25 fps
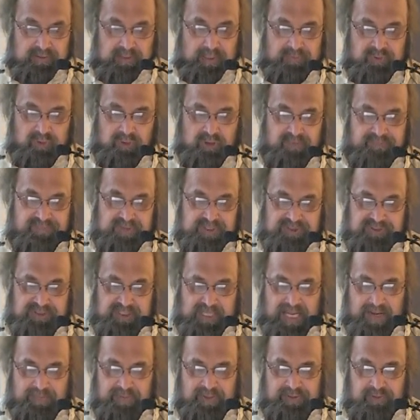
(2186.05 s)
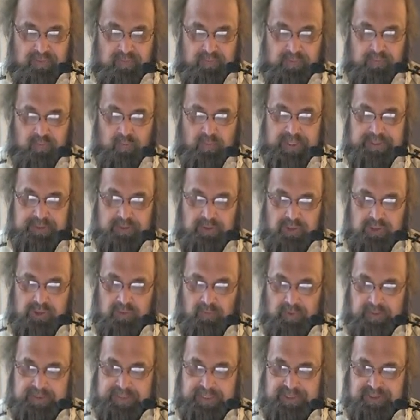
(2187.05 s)
Observed the Sabbath with one
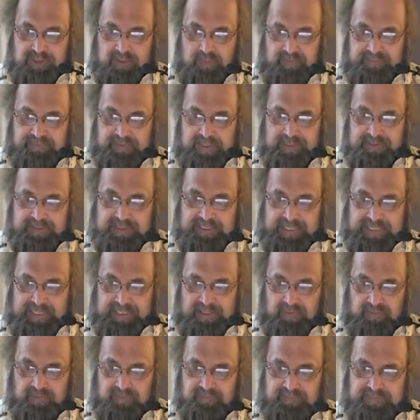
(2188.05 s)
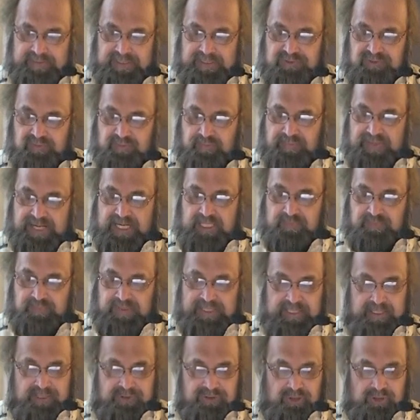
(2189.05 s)
usual custom of our town, viz. Baked
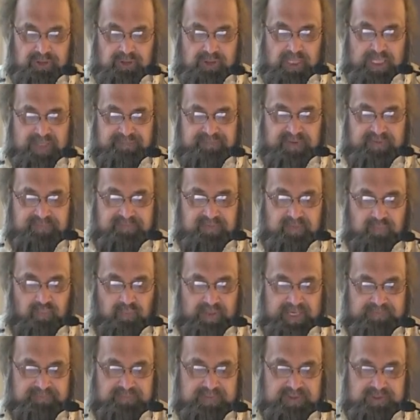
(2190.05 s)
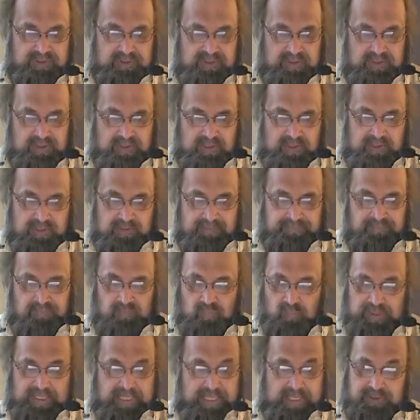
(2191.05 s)
beans and coffee for breakfast.
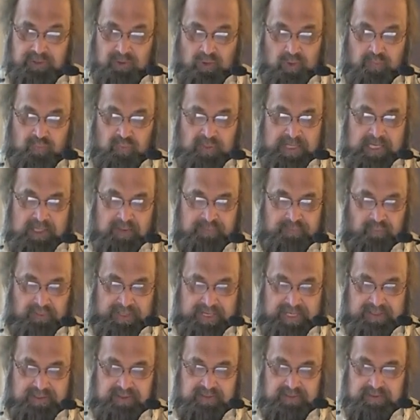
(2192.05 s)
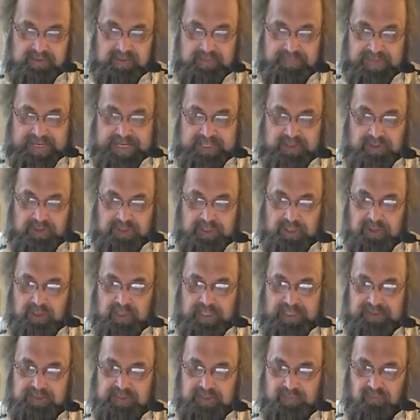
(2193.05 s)
We had no brown bread, the baker did
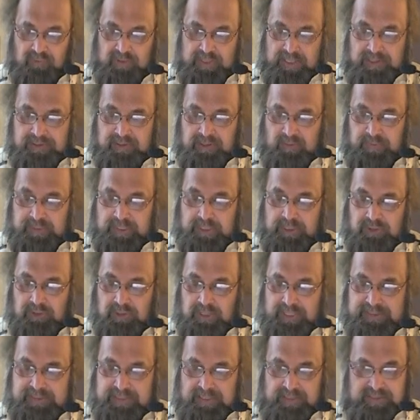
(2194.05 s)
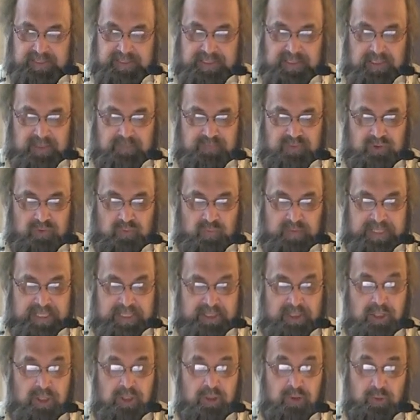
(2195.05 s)
not come round, and we could not get to Elm
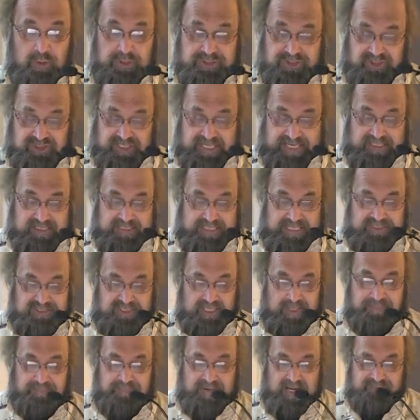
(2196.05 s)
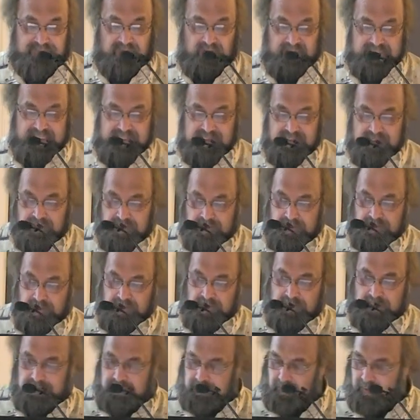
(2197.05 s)
Square or Stickney's at Beverly.
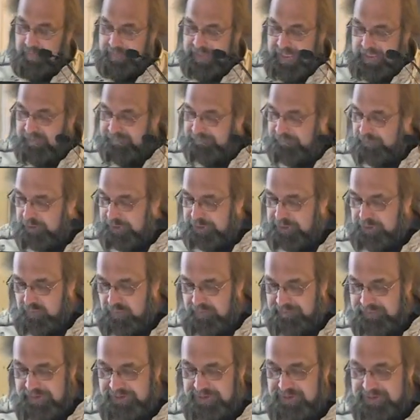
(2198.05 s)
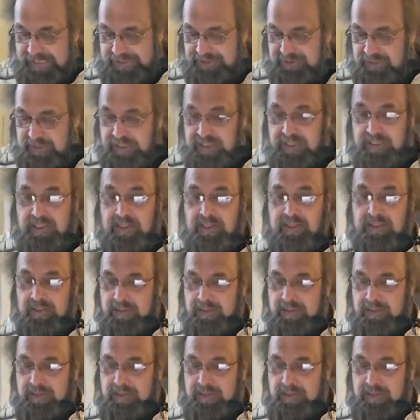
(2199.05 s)
So we made a virtue of necessity.